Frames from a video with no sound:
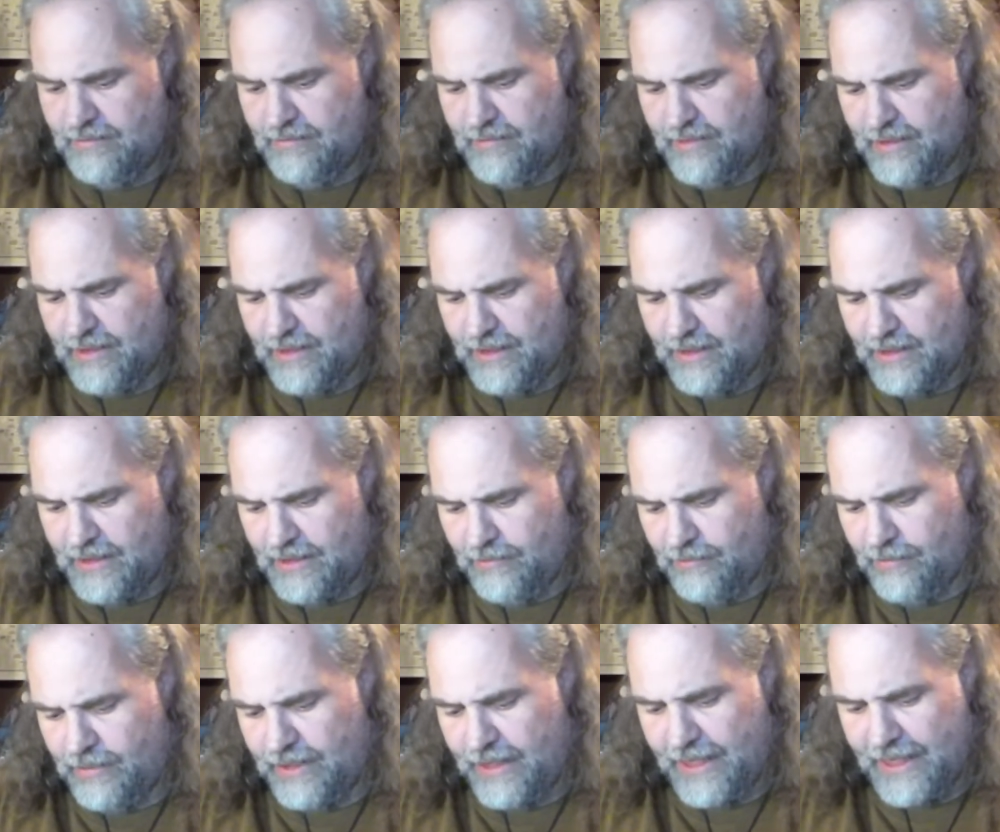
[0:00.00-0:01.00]
man,
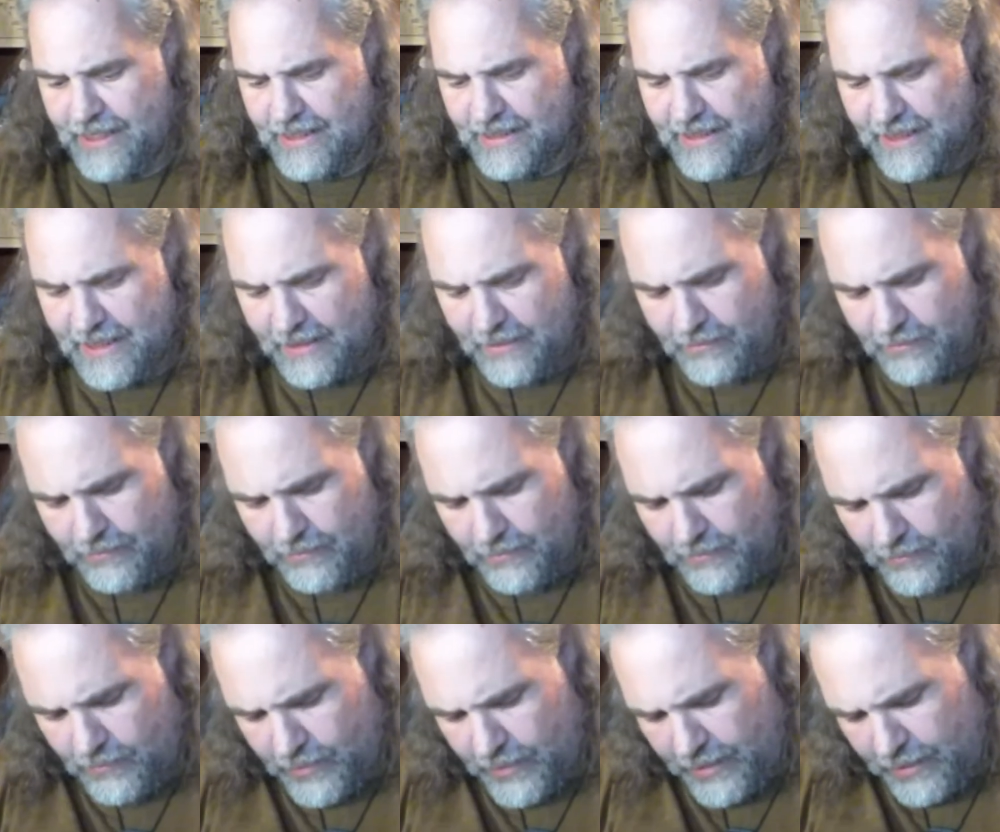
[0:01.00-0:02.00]
they got this thing
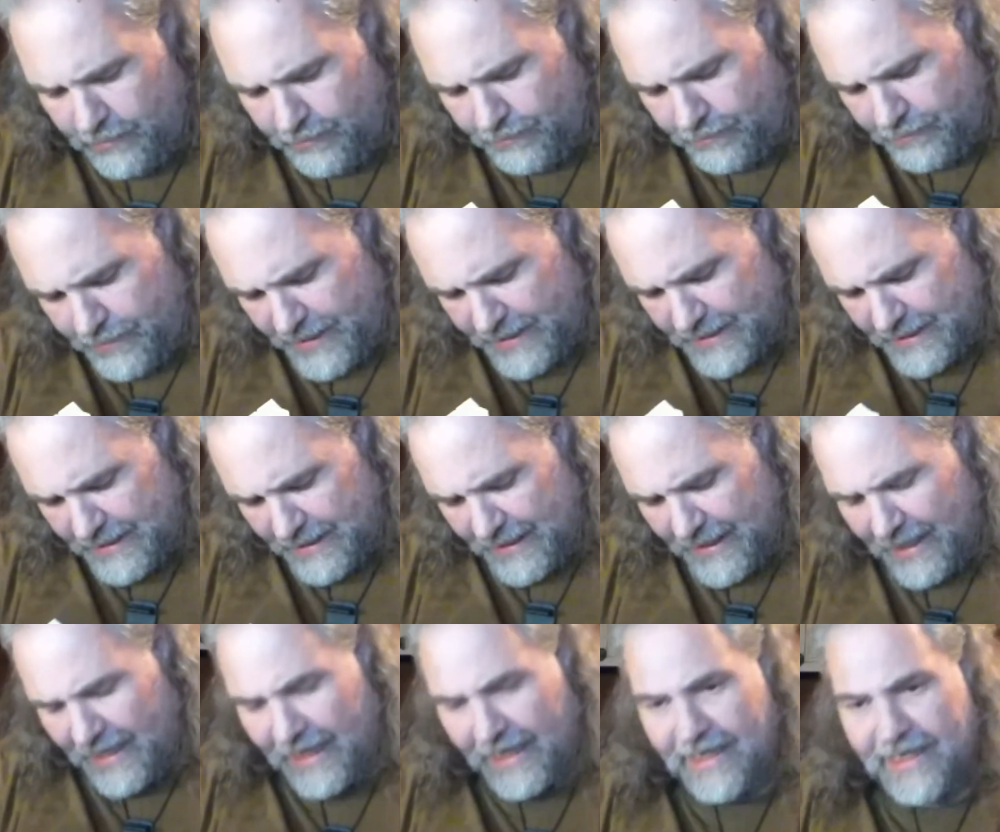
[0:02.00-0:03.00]
where you basically
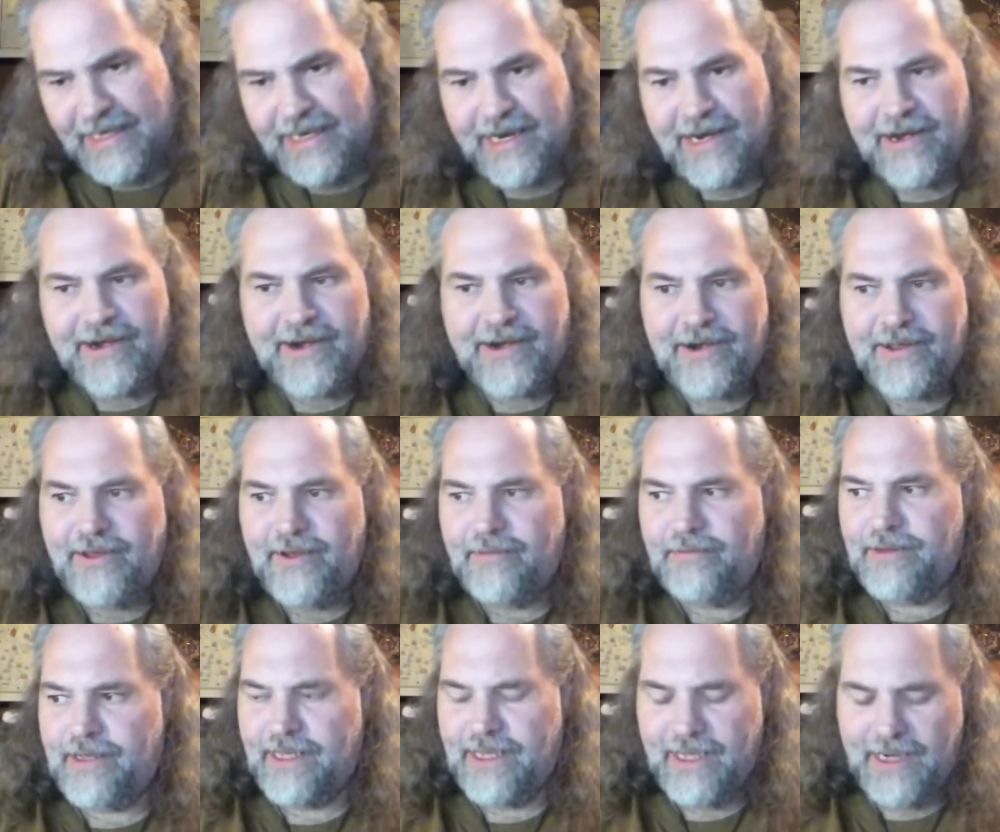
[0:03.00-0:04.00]
got to tear it up
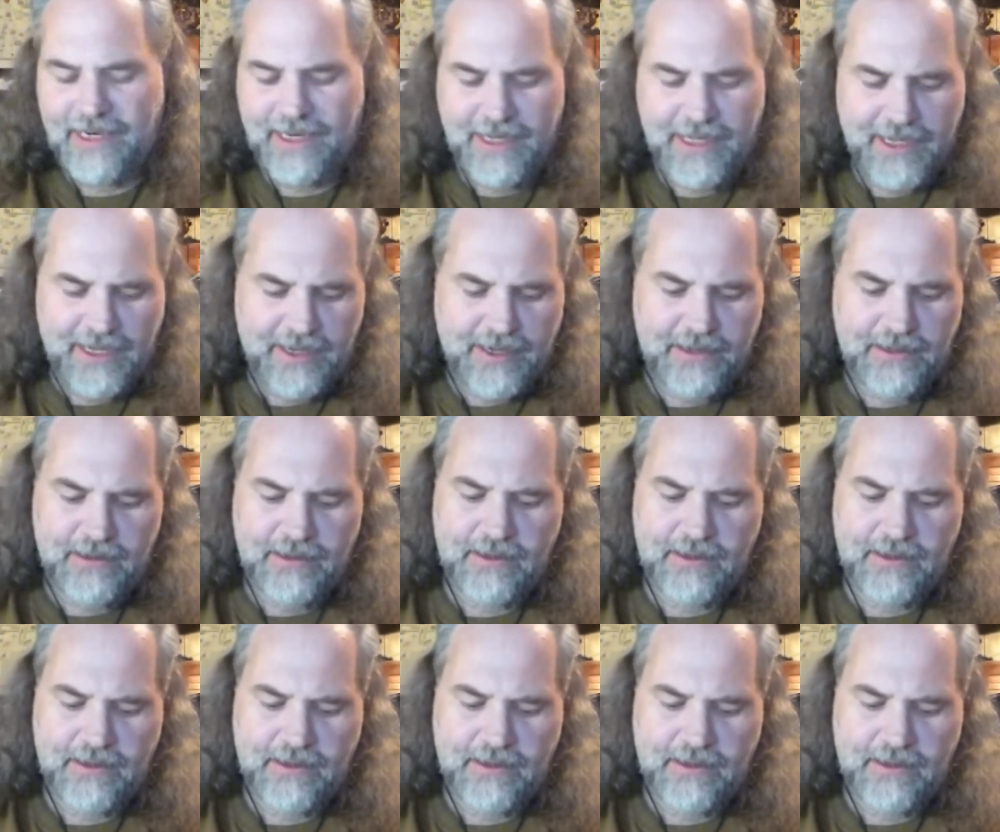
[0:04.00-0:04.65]
to get it out.